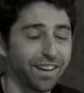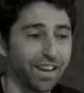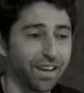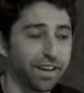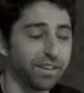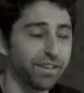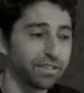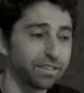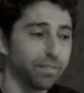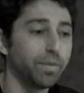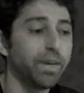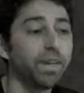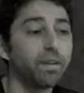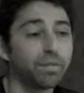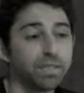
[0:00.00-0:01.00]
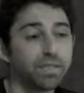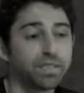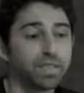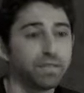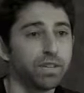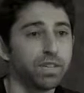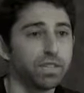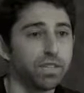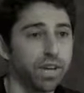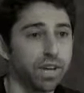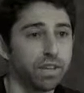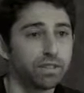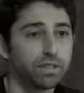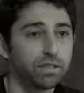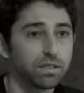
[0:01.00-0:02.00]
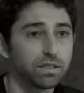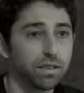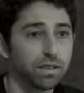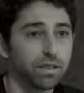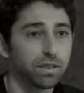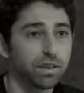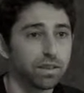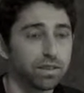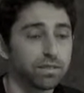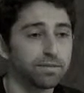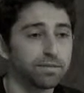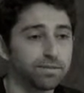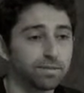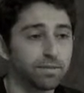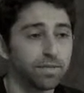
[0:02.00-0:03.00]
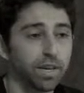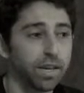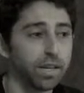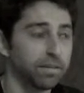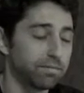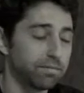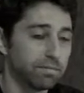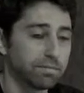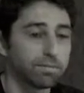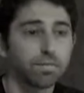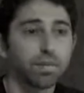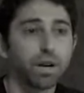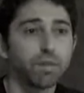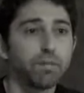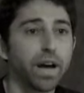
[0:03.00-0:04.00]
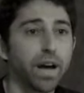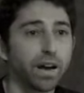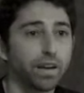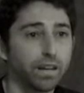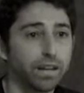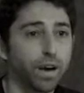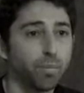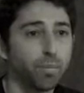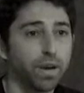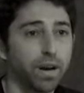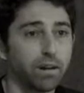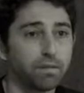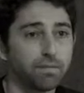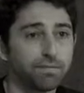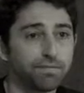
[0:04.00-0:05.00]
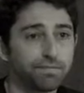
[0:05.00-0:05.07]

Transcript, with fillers: And it, to me, it means give it a chance and, and let it come back and help it out.